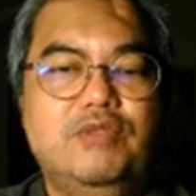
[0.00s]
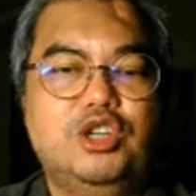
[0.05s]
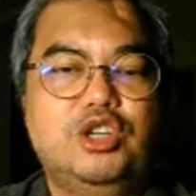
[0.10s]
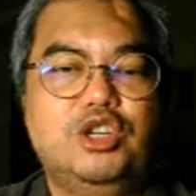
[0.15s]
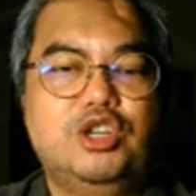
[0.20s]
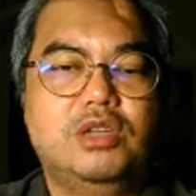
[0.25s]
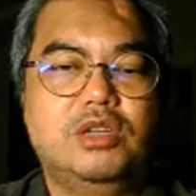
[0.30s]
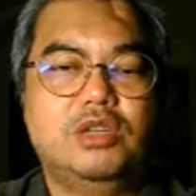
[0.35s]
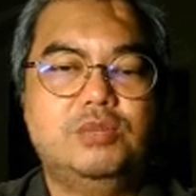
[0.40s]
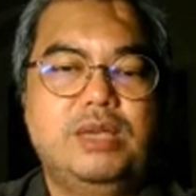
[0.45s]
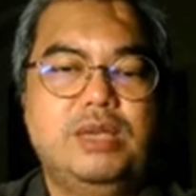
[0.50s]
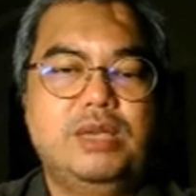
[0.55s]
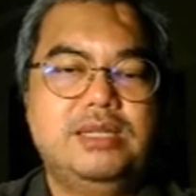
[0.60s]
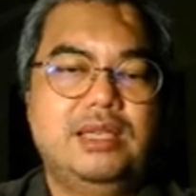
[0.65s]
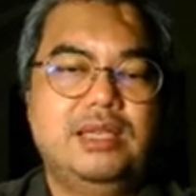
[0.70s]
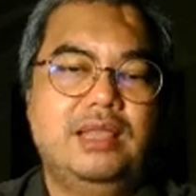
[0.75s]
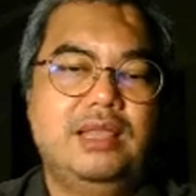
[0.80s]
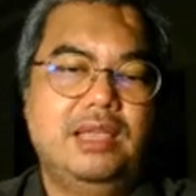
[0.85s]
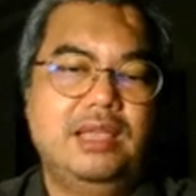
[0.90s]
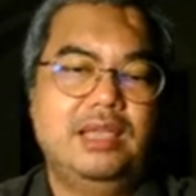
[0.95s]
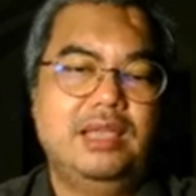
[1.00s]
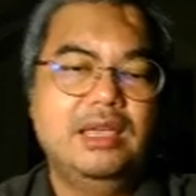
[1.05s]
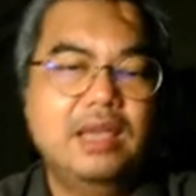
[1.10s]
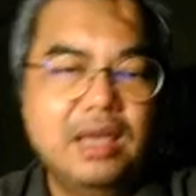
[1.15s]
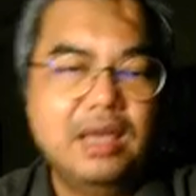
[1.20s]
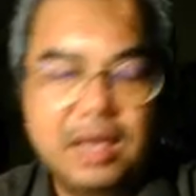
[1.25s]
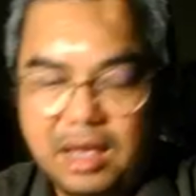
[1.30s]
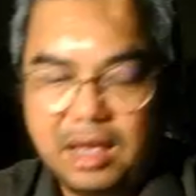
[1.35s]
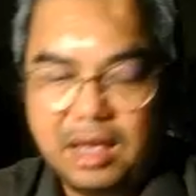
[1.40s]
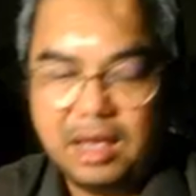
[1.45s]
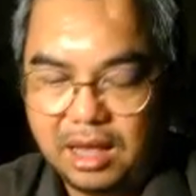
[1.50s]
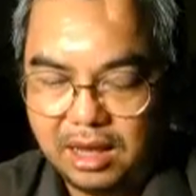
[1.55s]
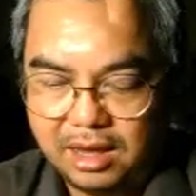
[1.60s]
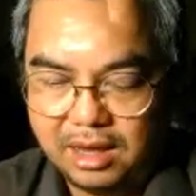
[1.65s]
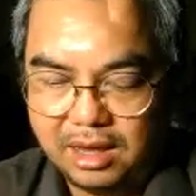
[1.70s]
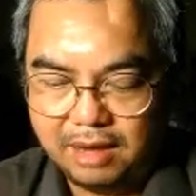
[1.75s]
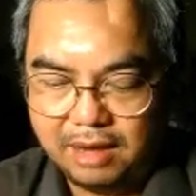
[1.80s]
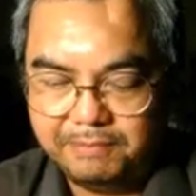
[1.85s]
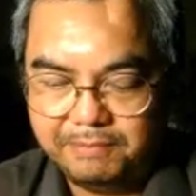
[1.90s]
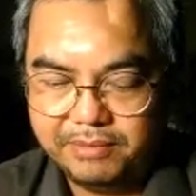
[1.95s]
which was basically
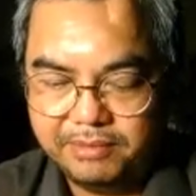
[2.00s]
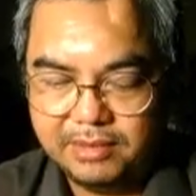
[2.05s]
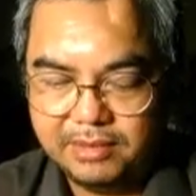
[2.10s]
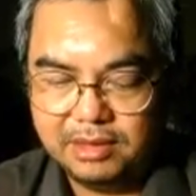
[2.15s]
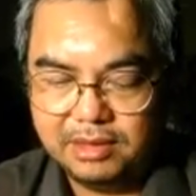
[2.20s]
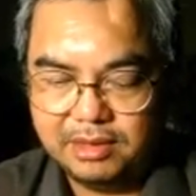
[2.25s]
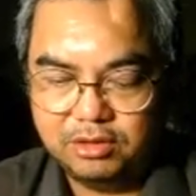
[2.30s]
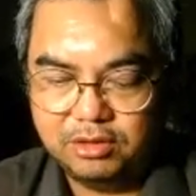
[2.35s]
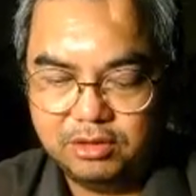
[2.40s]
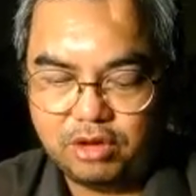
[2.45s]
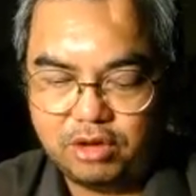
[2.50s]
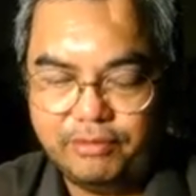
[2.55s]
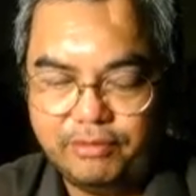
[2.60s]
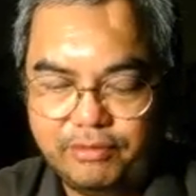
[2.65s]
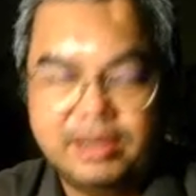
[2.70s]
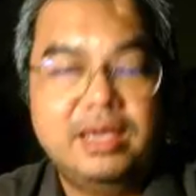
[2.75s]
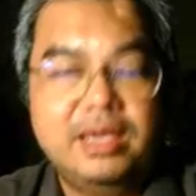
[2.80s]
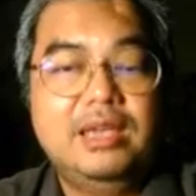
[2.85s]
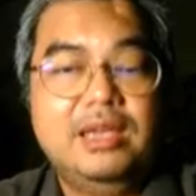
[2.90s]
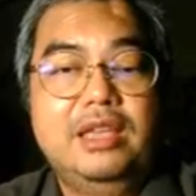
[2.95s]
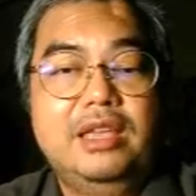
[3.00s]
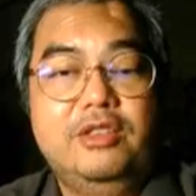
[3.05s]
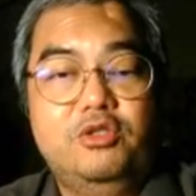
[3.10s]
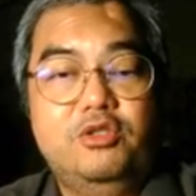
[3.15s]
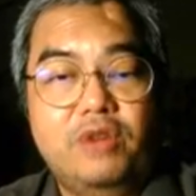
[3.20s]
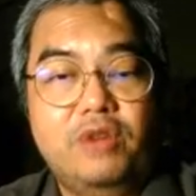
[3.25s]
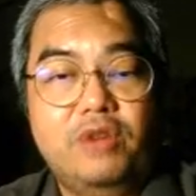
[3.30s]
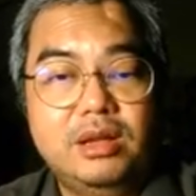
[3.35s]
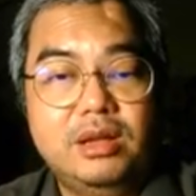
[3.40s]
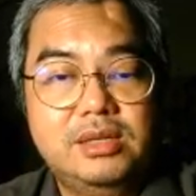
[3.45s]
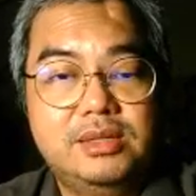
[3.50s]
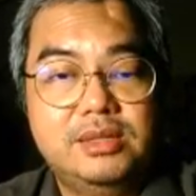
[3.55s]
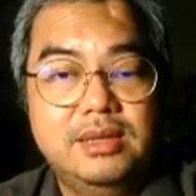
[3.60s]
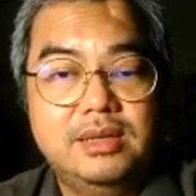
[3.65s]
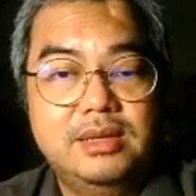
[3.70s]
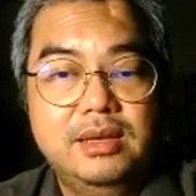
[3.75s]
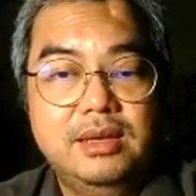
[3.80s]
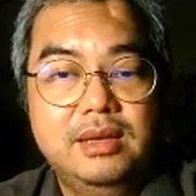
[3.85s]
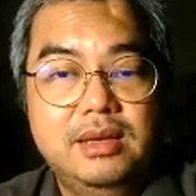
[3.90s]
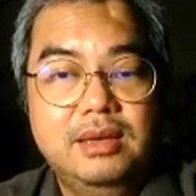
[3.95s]
trafficking in
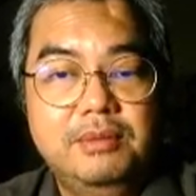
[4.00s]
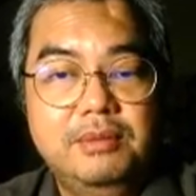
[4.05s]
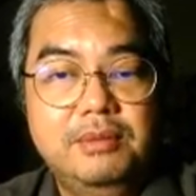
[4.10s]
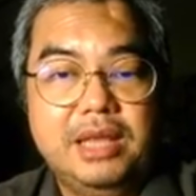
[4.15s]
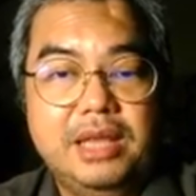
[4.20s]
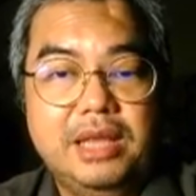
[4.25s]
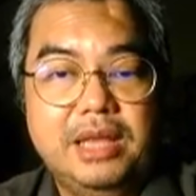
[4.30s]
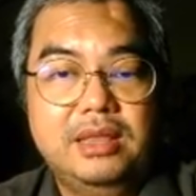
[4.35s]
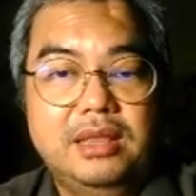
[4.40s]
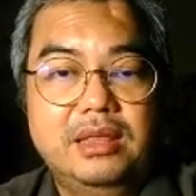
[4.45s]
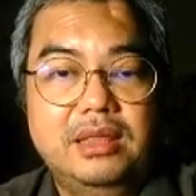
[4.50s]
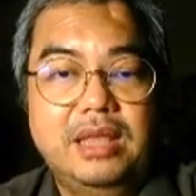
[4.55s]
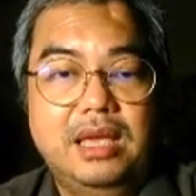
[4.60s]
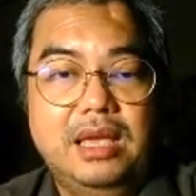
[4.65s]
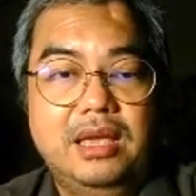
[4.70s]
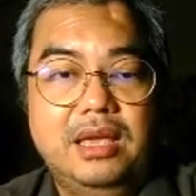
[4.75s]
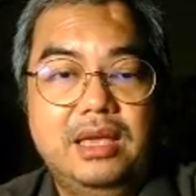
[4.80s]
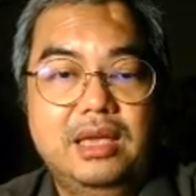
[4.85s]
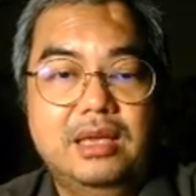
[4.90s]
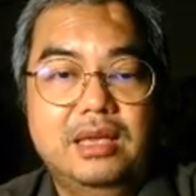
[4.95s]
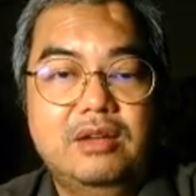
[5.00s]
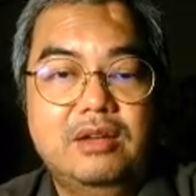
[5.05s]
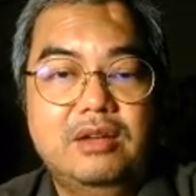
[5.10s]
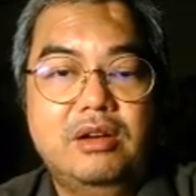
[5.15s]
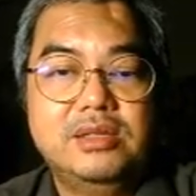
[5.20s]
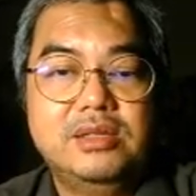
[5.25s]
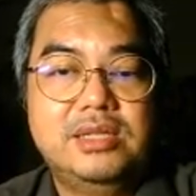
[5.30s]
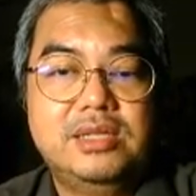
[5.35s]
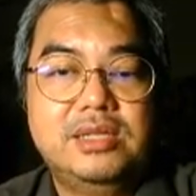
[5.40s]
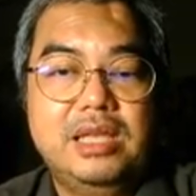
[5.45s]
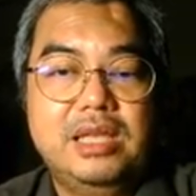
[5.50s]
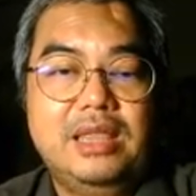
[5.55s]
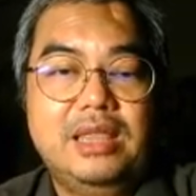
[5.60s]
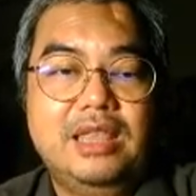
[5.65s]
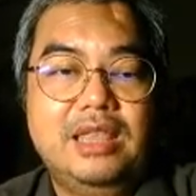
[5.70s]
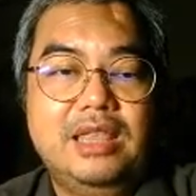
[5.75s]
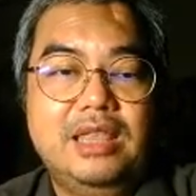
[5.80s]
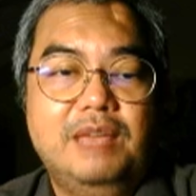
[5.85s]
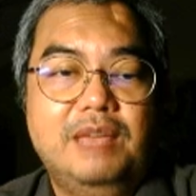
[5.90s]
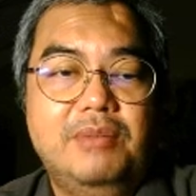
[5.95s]
drugs, but the court said
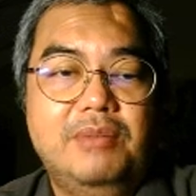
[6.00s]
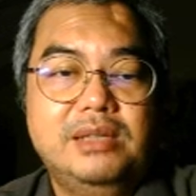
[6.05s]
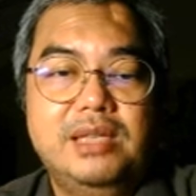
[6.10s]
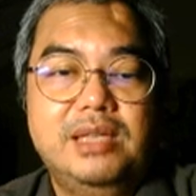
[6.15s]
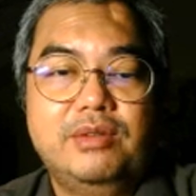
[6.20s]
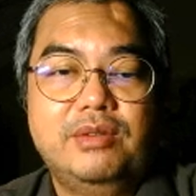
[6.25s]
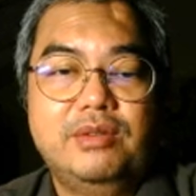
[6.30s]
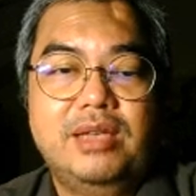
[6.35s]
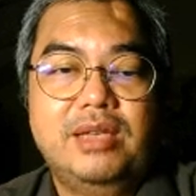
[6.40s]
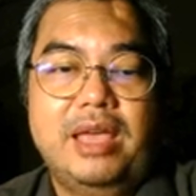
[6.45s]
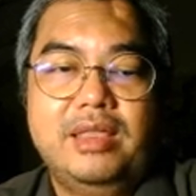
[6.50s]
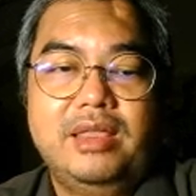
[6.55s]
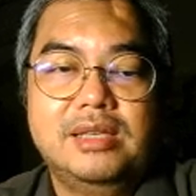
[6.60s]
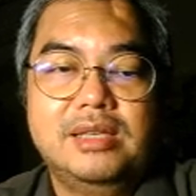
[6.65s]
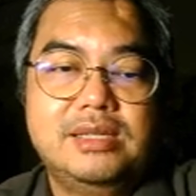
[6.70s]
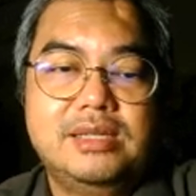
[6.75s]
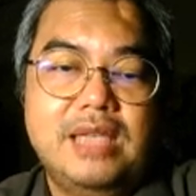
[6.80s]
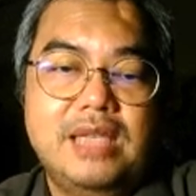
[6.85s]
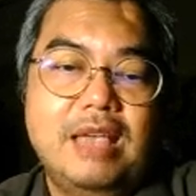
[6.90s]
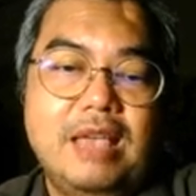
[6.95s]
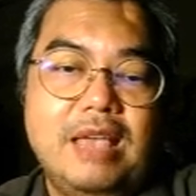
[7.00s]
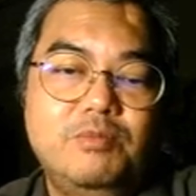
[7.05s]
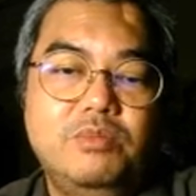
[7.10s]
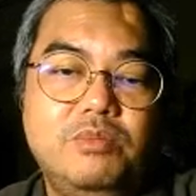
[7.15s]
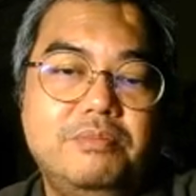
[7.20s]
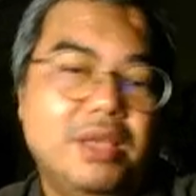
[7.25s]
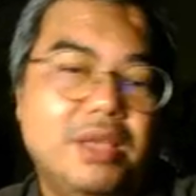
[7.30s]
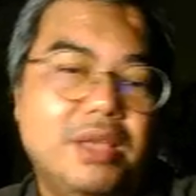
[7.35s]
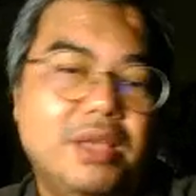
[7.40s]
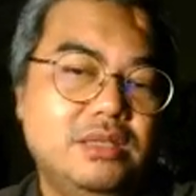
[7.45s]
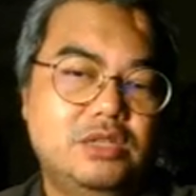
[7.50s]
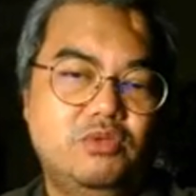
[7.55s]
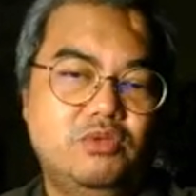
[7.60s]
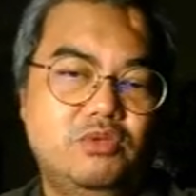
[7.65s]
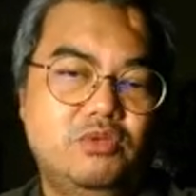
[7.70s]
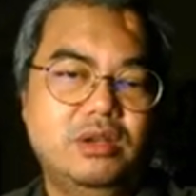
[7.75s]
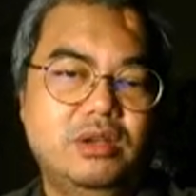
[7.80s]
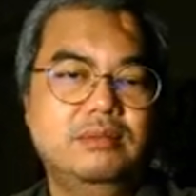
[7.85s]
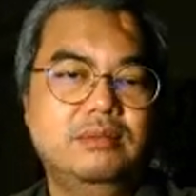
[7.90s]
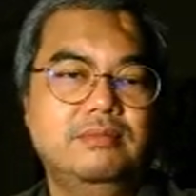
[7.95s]
that they must have had the same mens
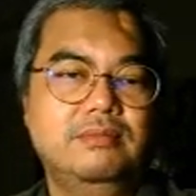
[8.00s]
rea,